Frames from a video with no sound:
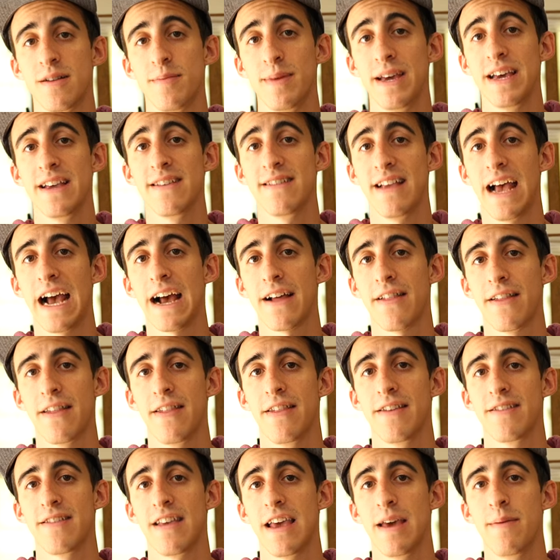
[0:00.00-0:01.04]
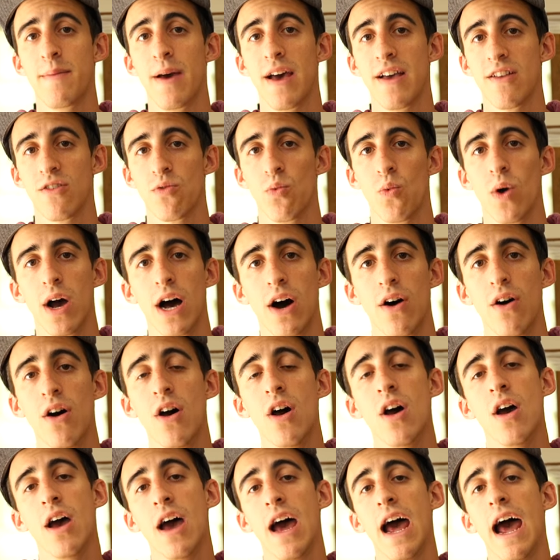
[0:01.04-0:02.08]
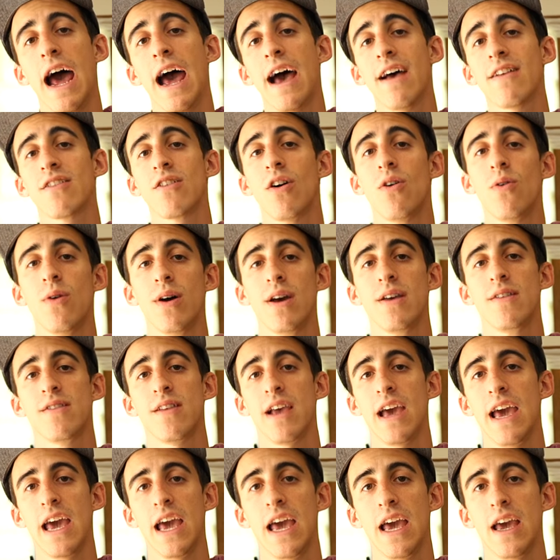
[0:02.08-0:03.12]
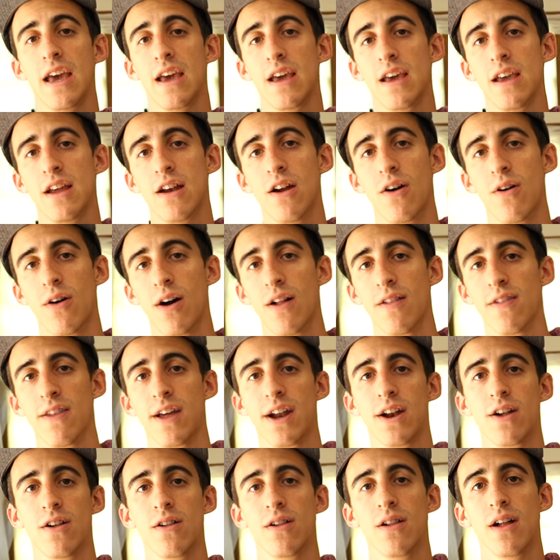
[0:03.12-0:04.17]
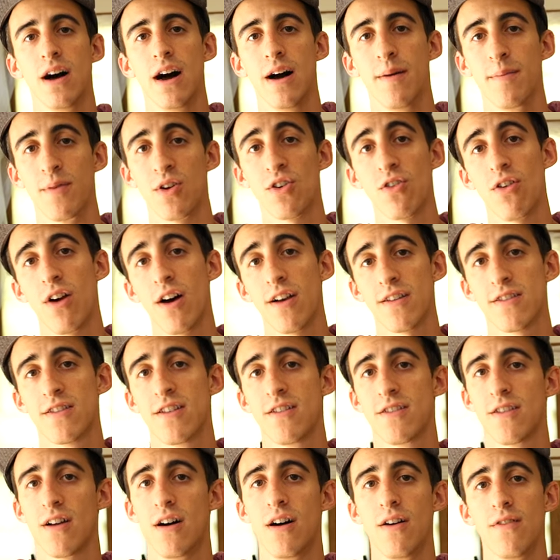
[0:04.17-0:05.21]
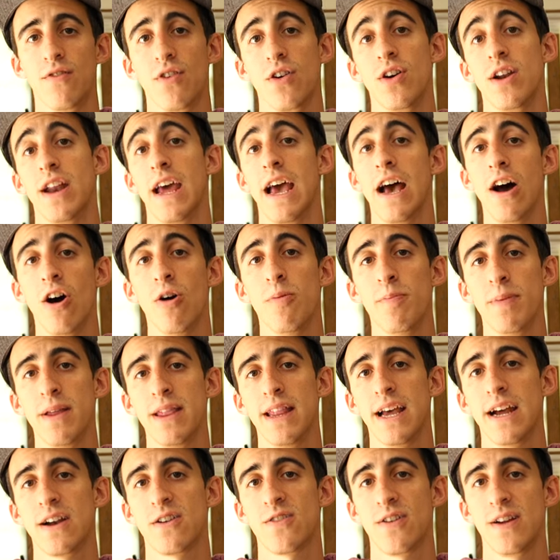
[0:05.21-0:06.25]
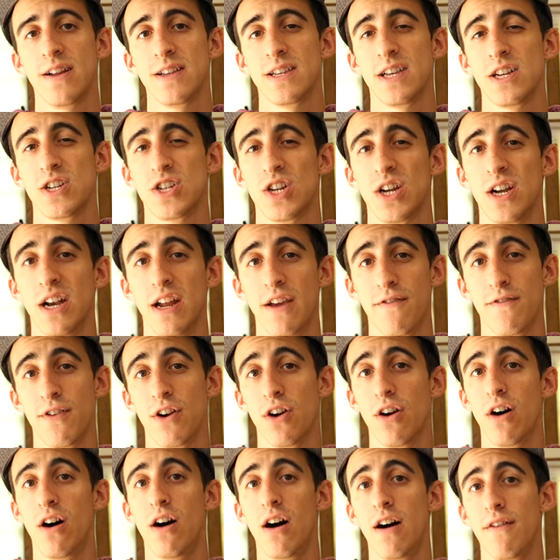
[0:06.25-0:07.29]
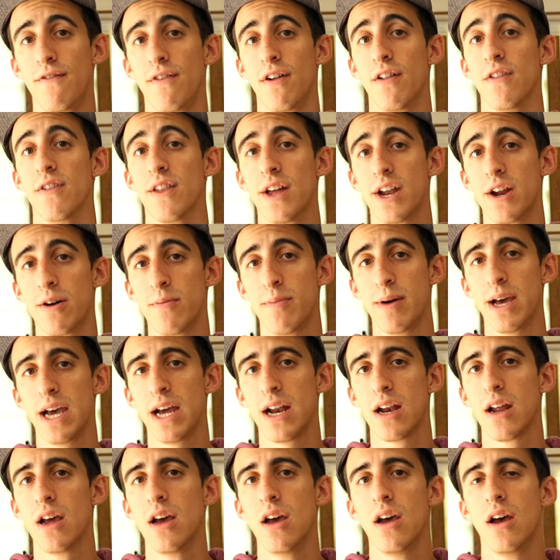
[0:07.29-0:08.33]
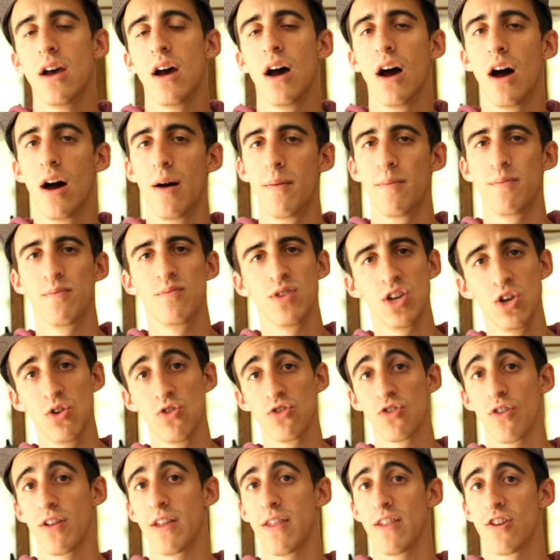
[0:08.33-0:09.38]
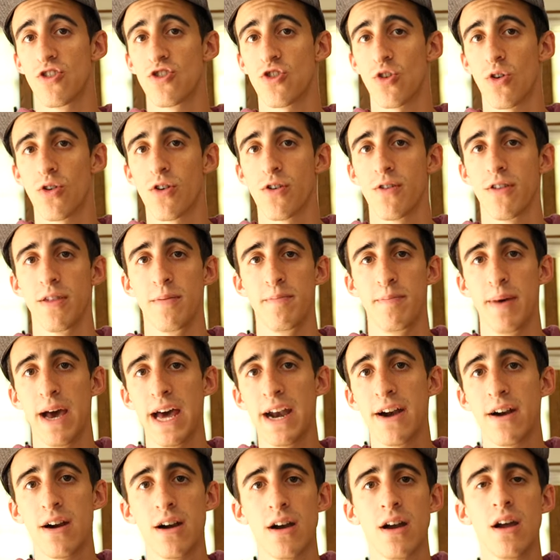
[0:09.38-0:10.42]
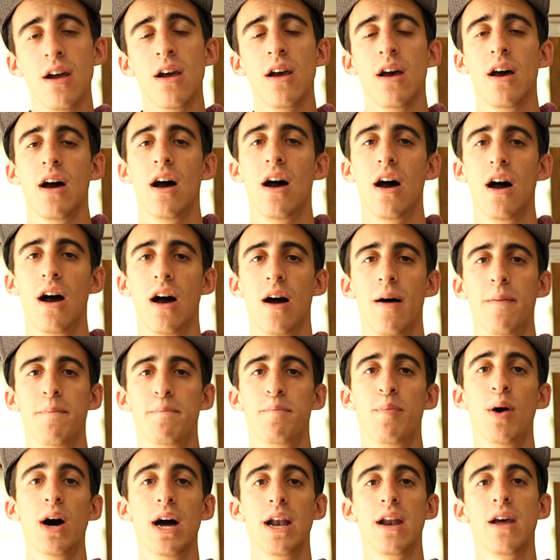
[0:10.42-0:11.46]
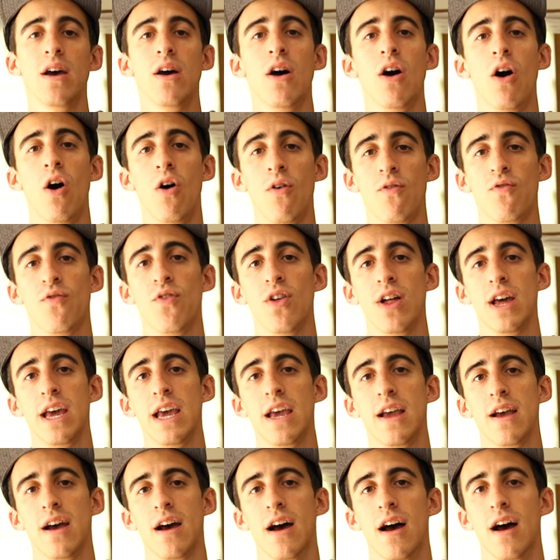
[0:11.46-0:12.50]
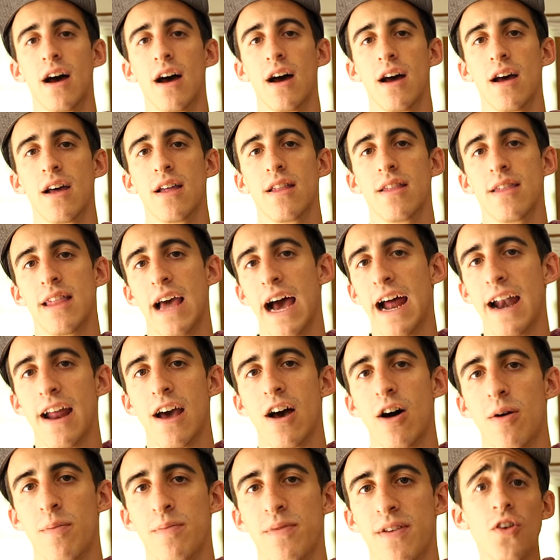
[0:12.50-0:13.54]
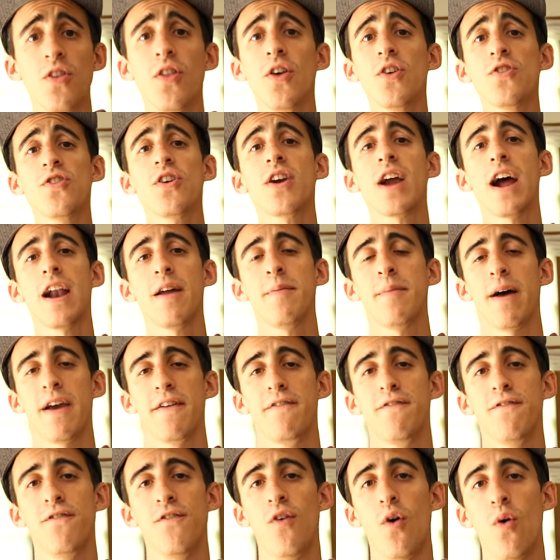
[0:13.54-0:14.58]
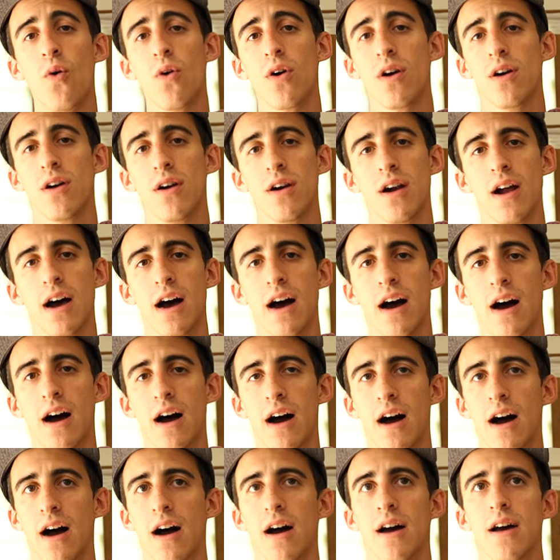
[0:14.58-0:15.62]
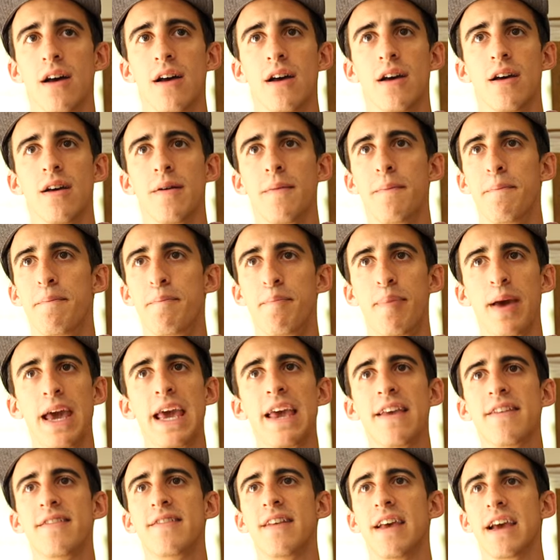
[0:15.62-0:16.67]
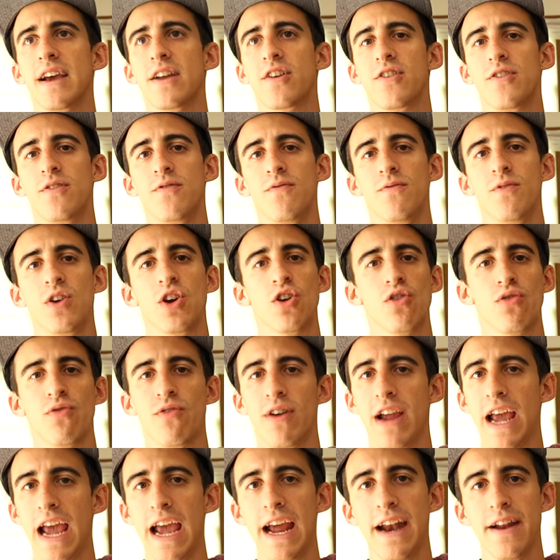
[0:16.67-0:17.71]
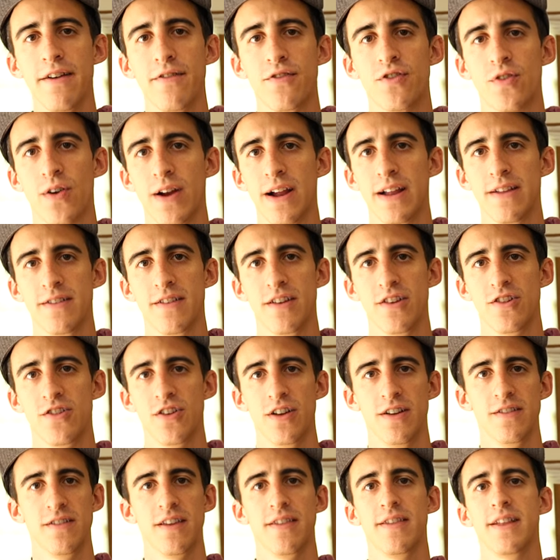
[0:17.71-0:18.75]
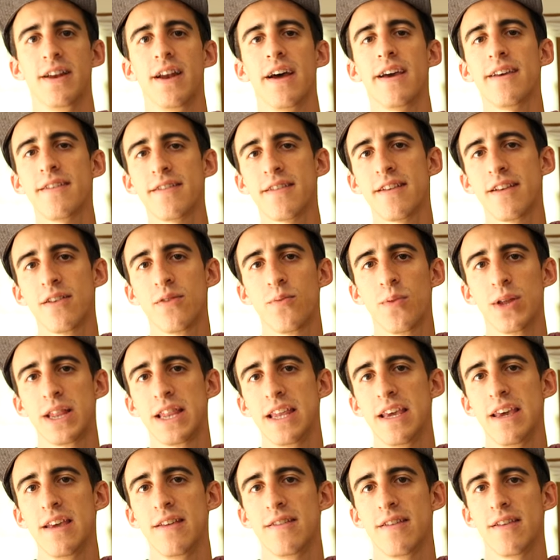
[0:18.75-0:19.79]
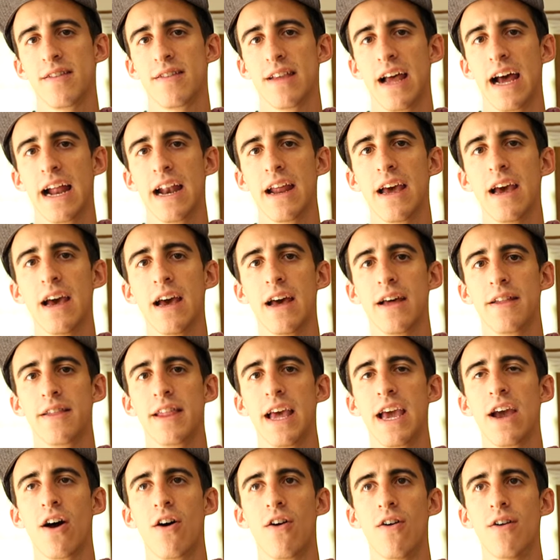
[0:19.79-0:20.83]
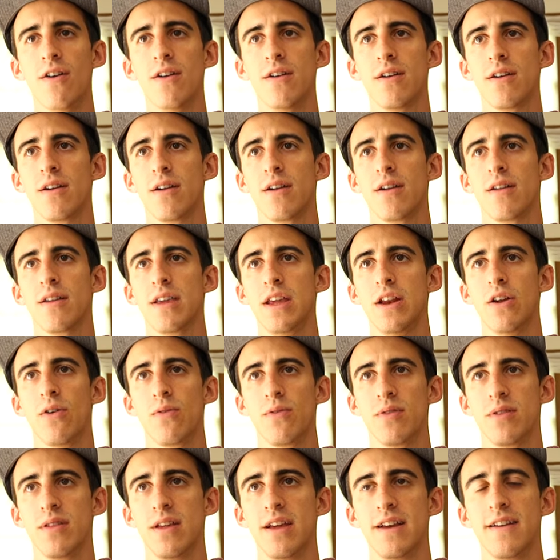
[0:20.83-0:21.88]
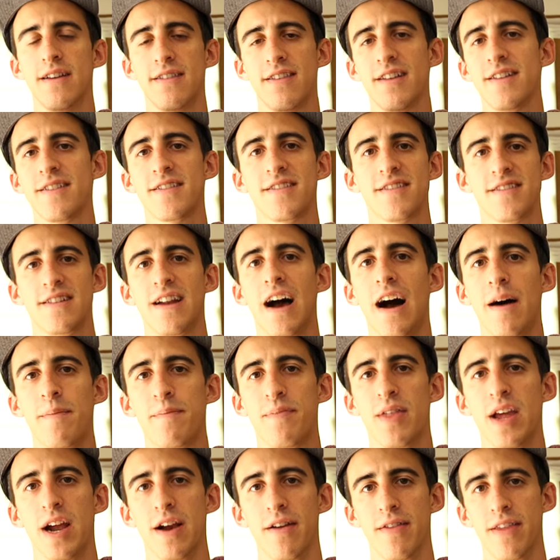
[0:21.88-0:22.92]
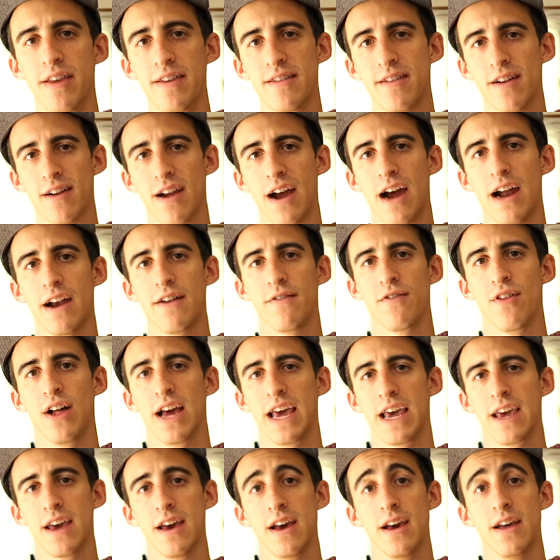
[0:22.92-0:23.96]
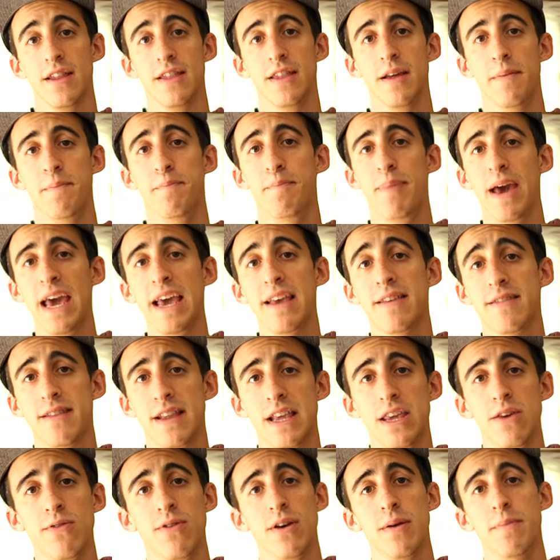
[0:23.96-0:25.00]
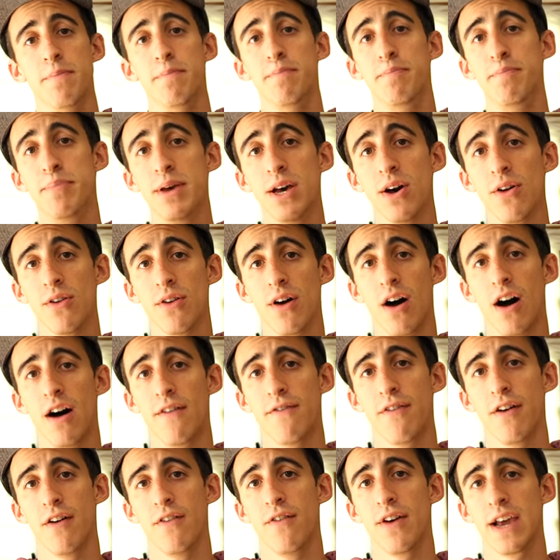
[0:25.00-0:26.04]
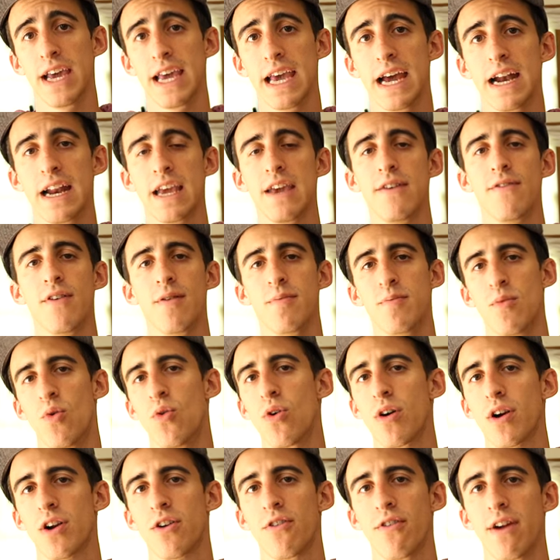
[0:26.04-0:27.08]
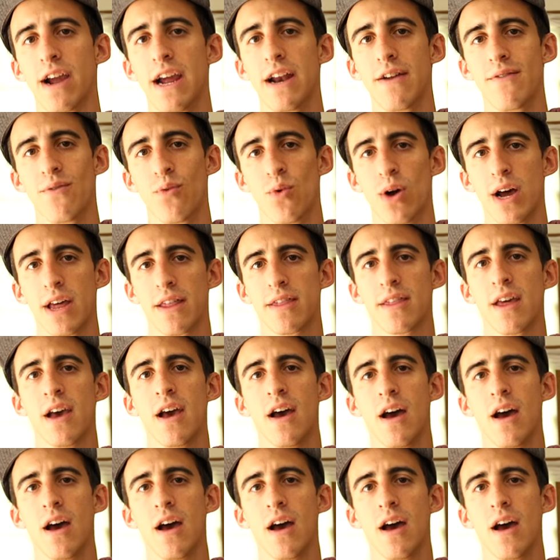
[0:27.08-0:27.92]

to be exactly the same as well as always, a you know a little um, cross dissolve could help in that transition if you're off a little bit. Um, usually, the shorter the better. Um, but hopefully uh, that helps. So those are kind of my four uh, basic creative transitions. And the nice thing with these is that they aren't, you know, it doesn't stop there. These are kind of like the base that you can build off of and get even more creative with.